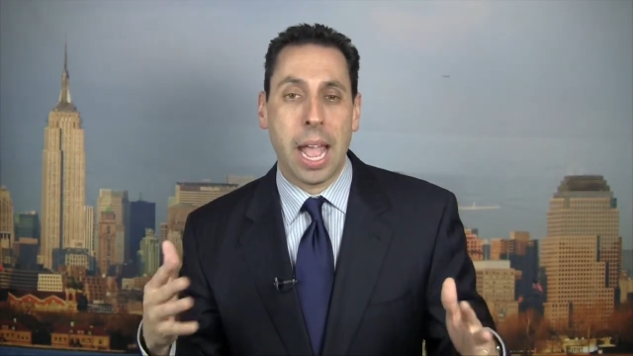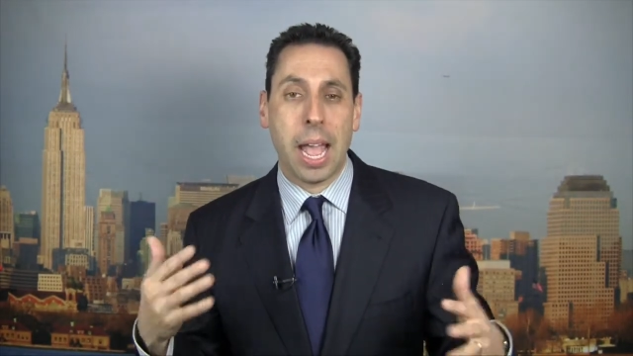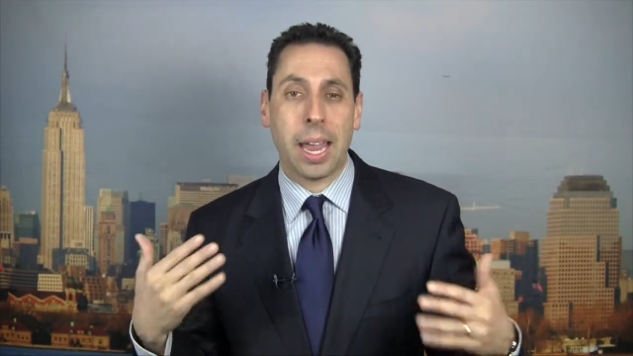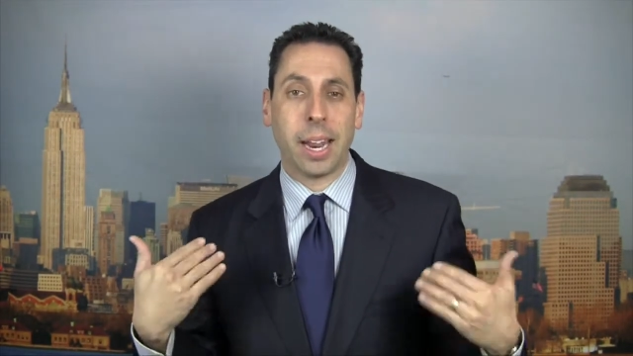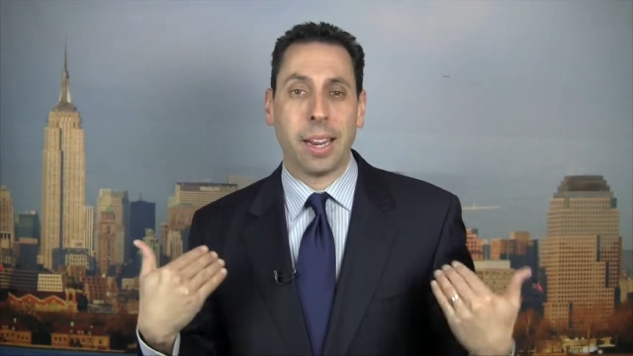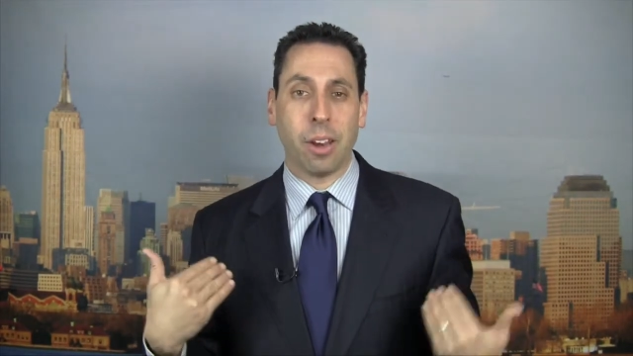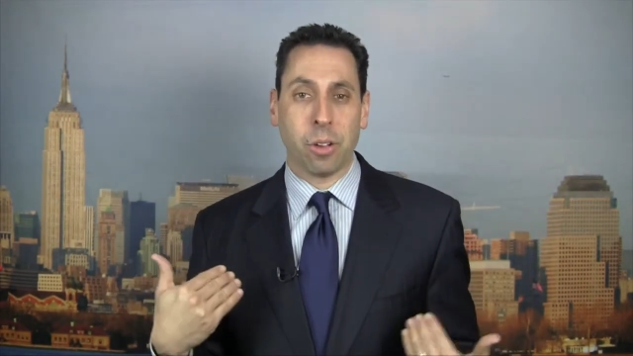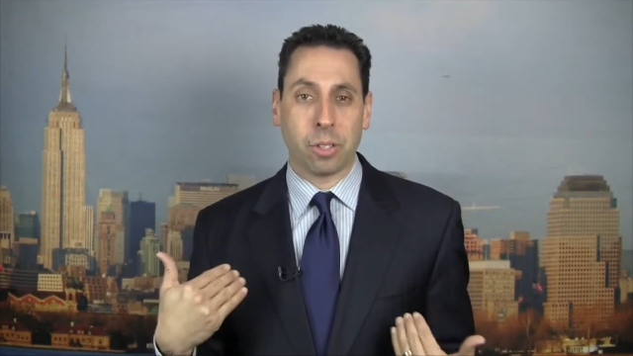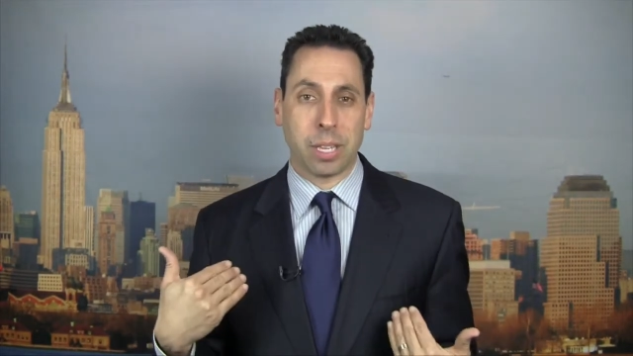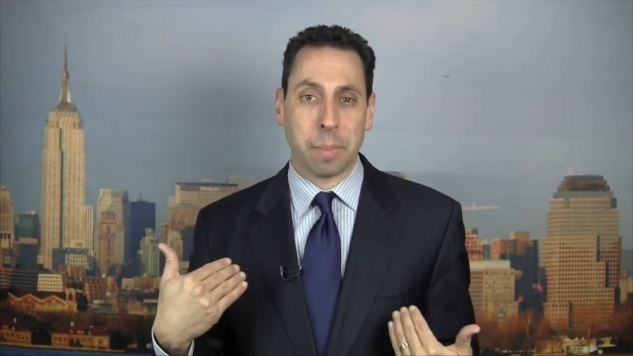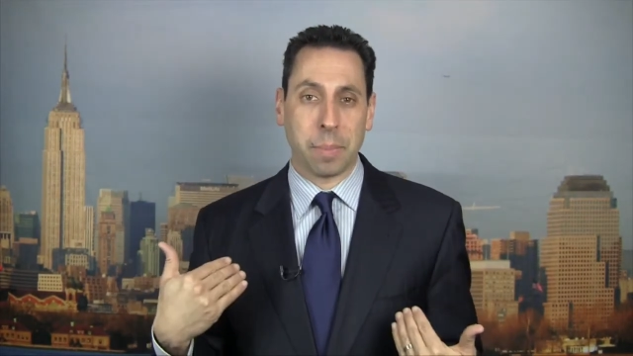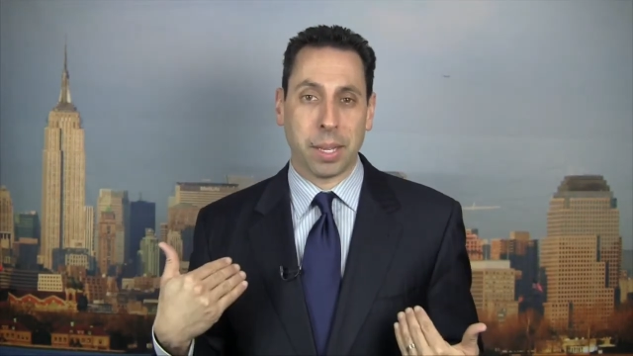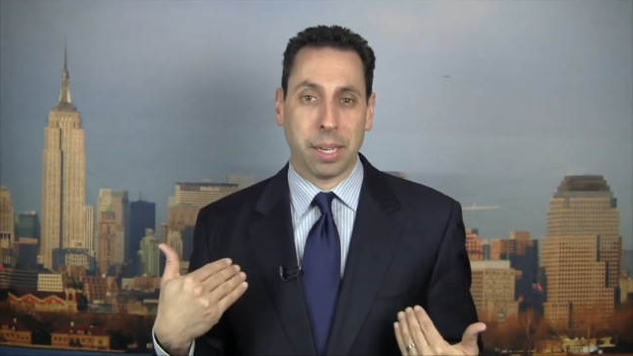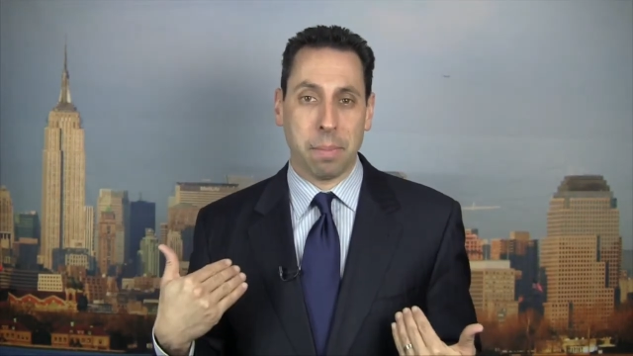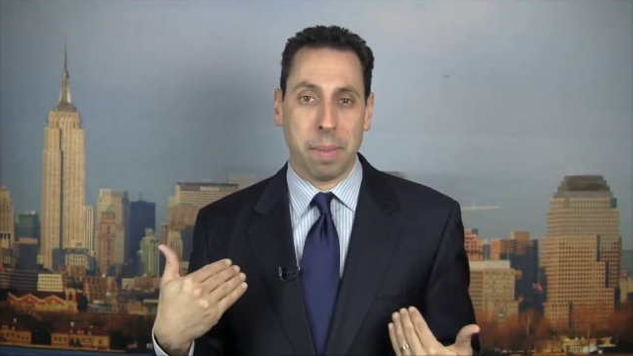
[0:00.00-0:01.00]
And I know
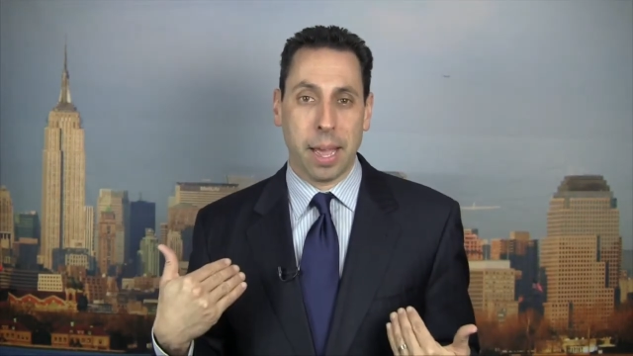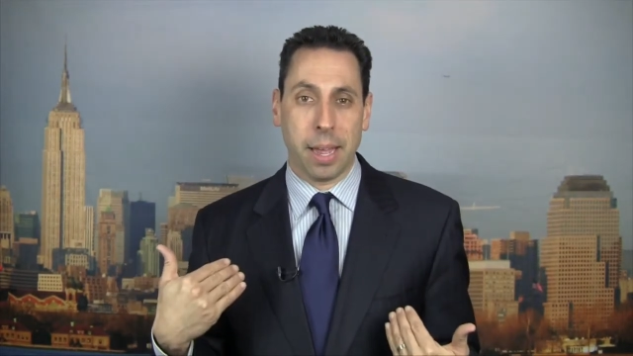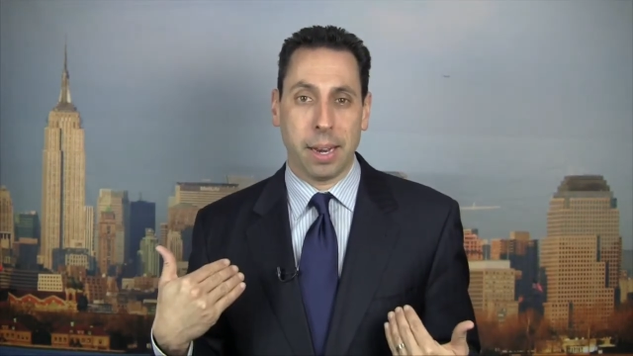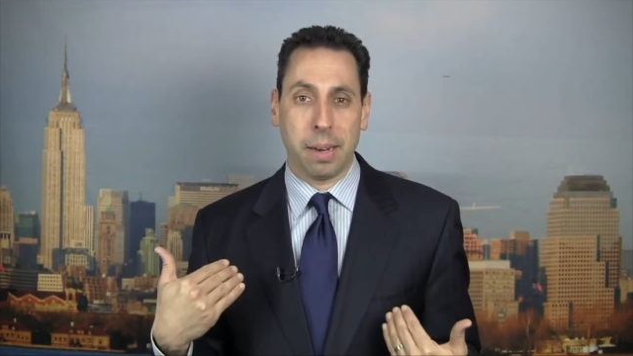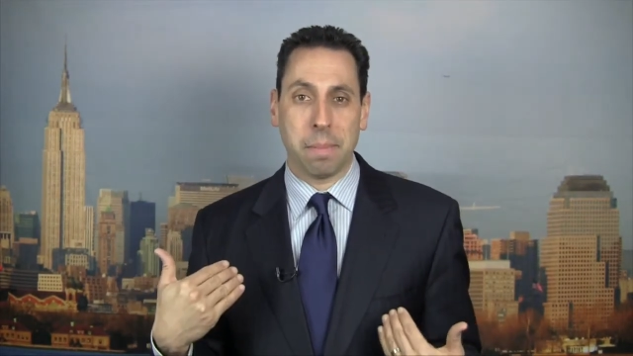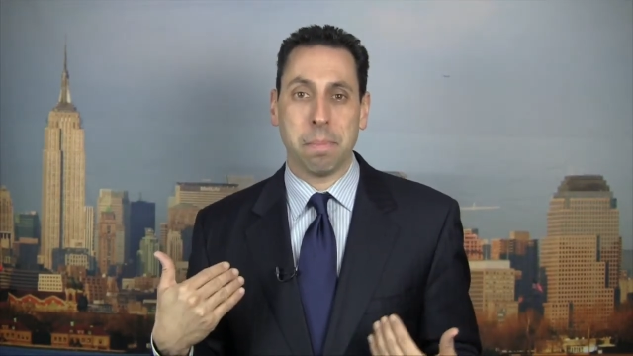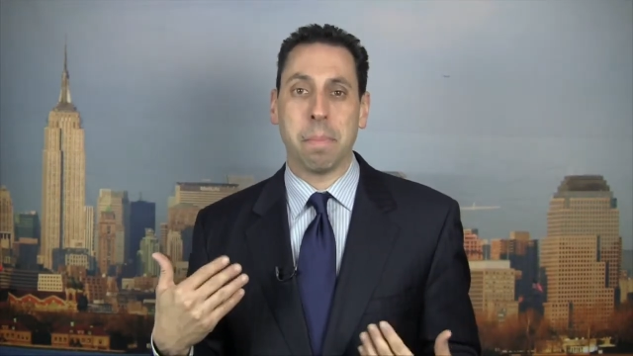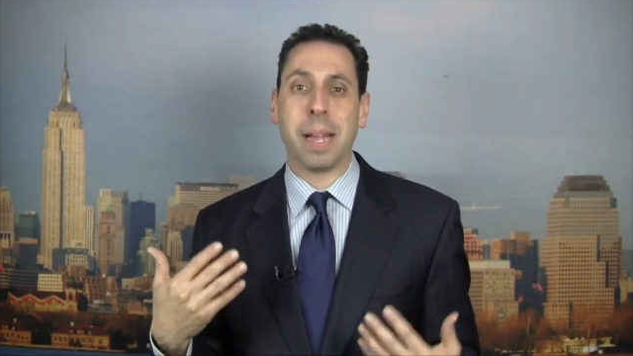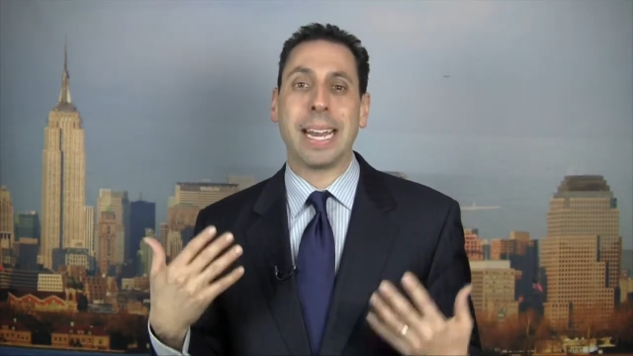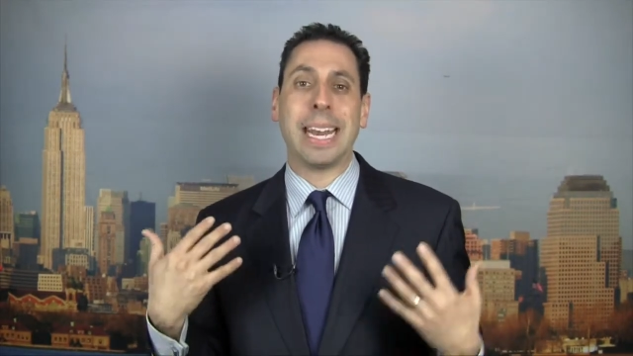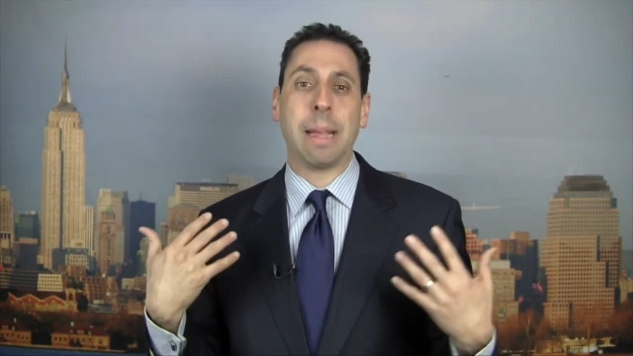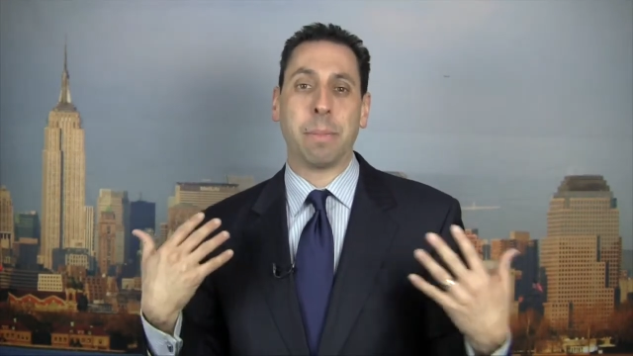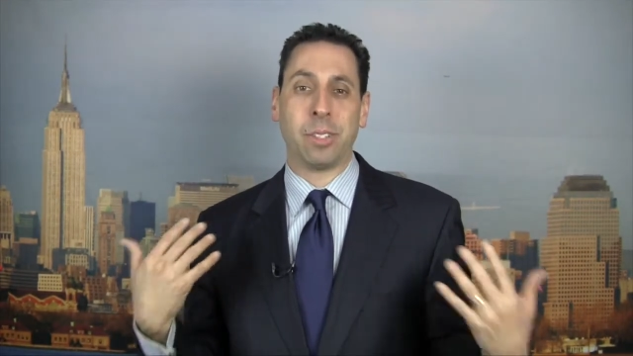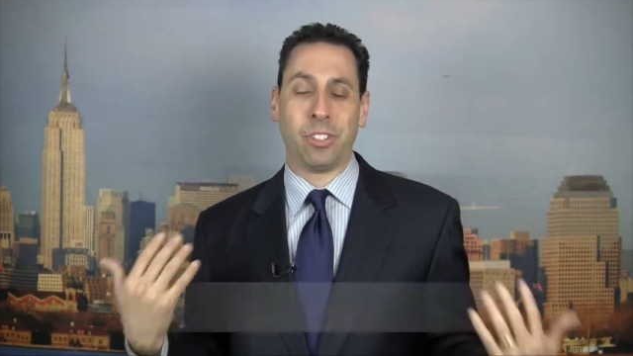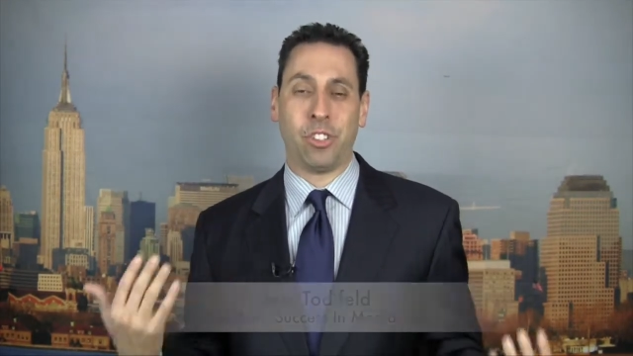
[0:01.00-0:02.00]
something about it. My
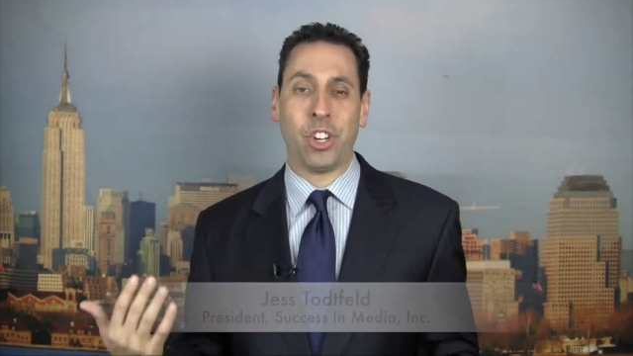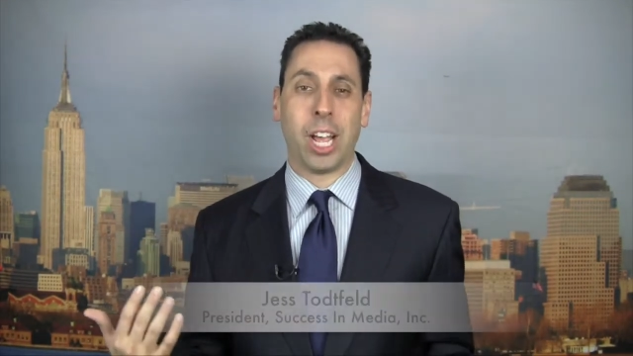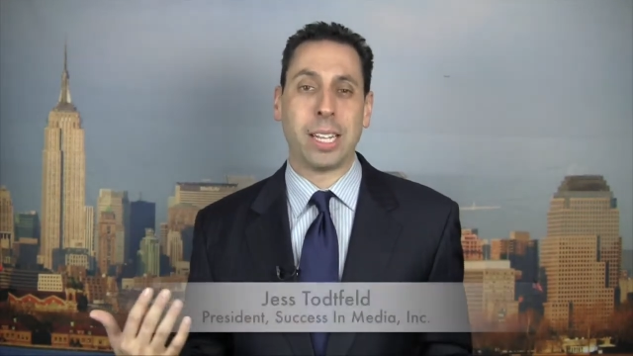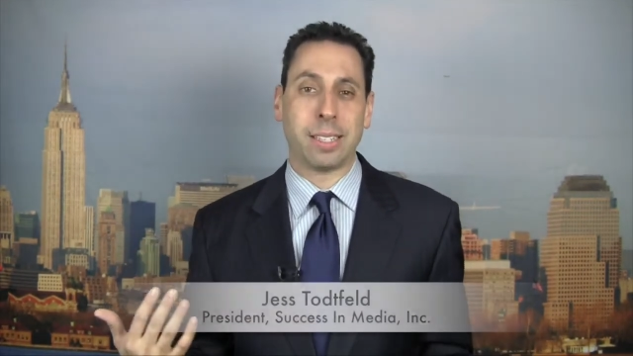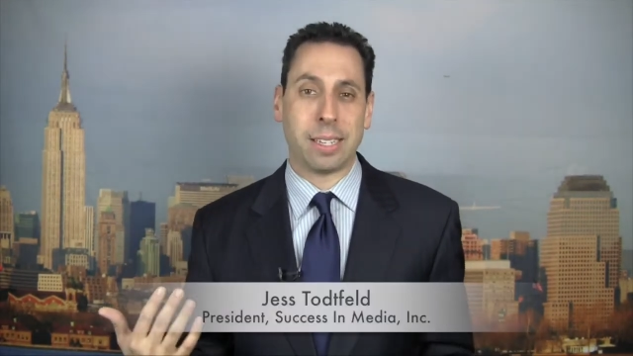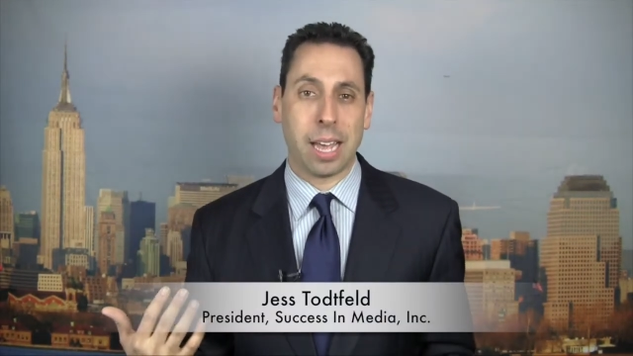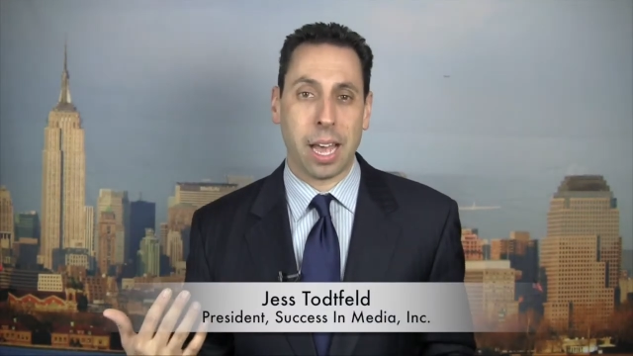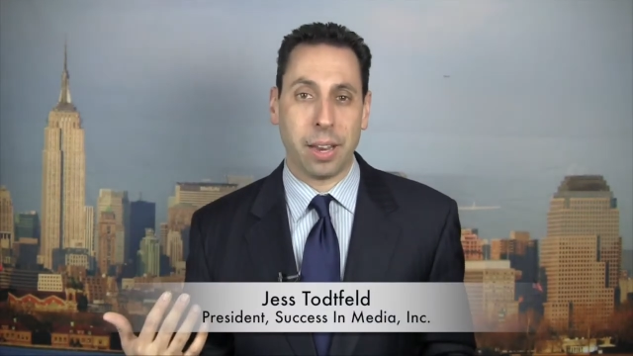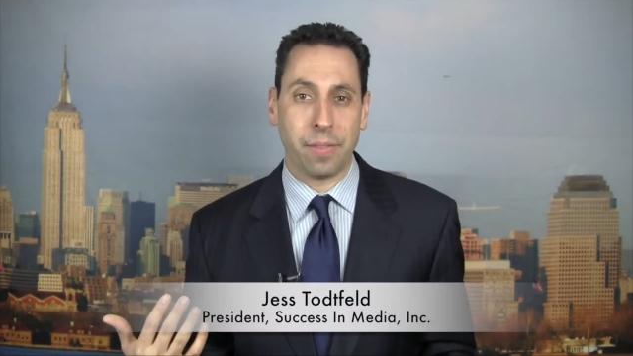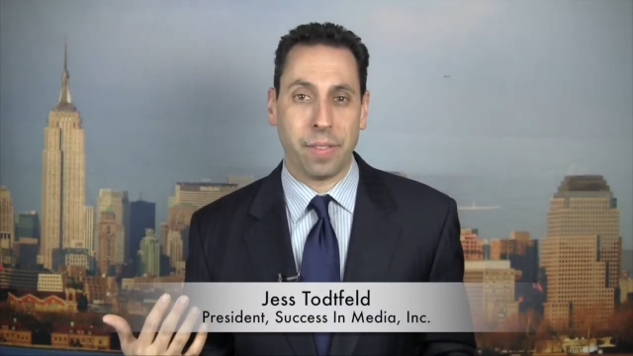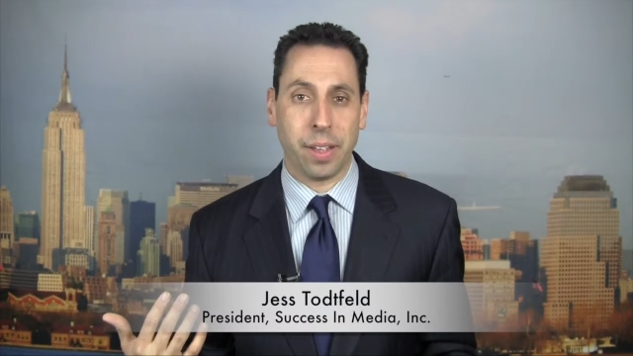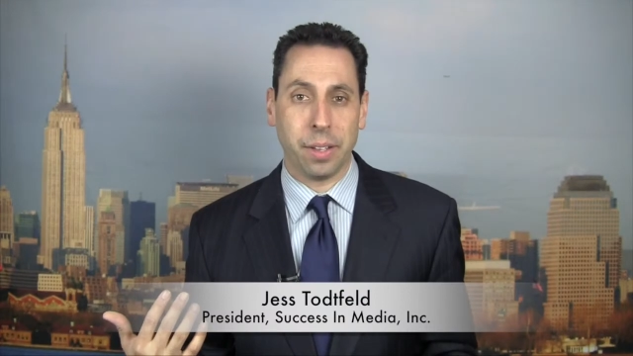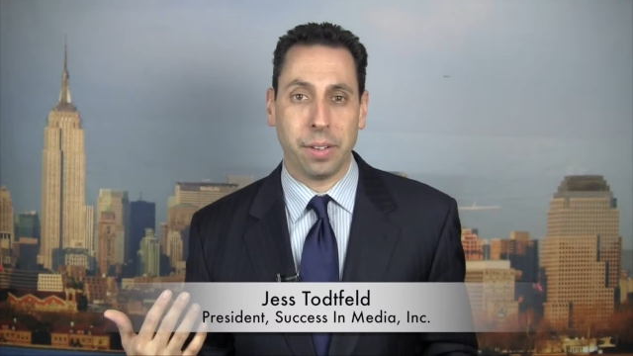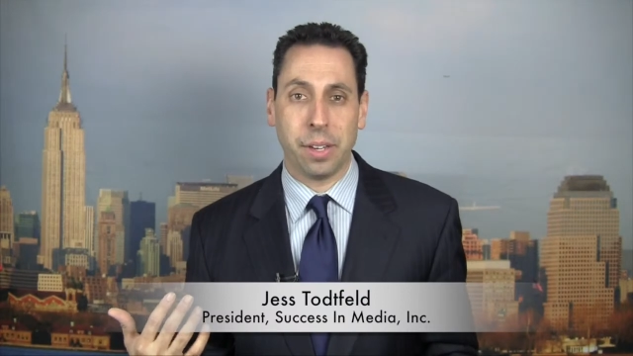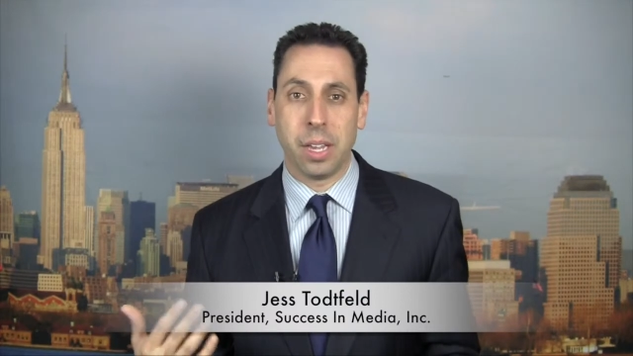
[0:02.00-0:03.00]
name is Jess
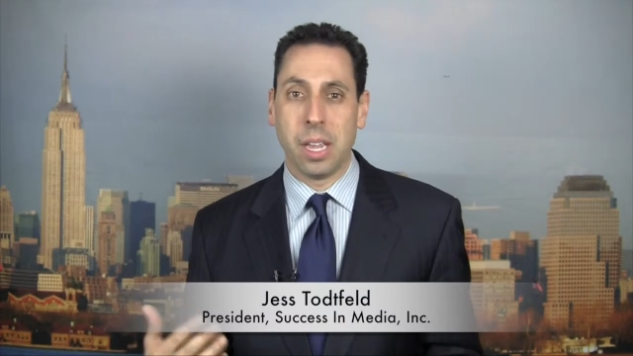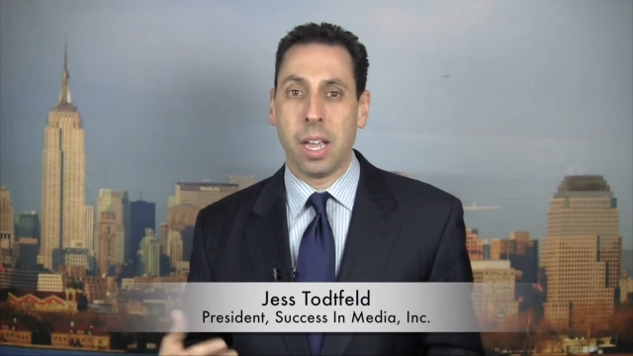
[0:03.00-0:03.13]
Todtfeld.